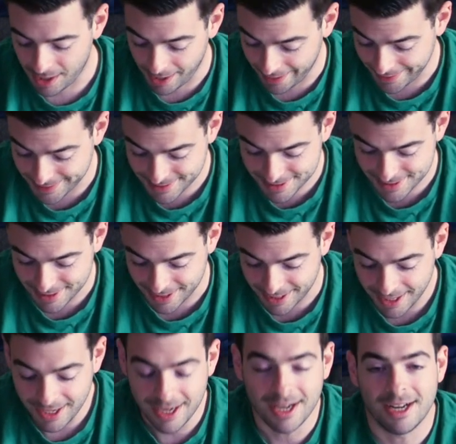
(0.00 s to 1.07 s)
Uh, it's
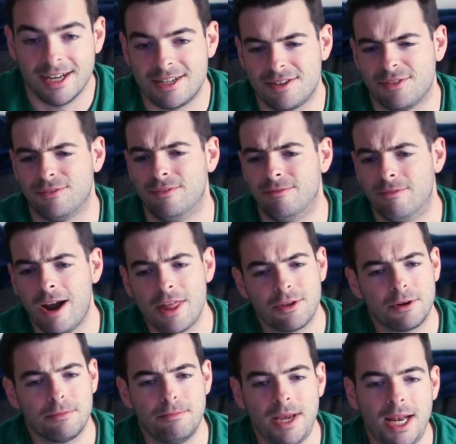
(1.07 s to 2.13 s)
uh, it's a
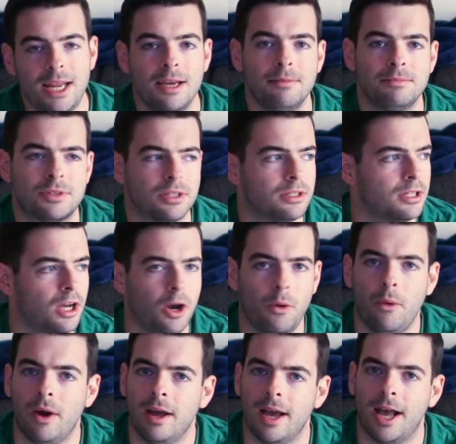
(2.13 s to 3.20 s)
rather medium to
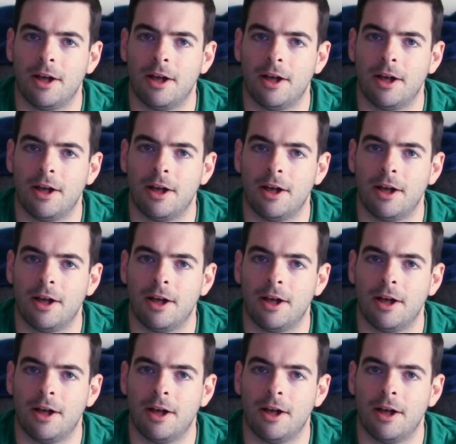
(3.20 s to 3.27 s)
low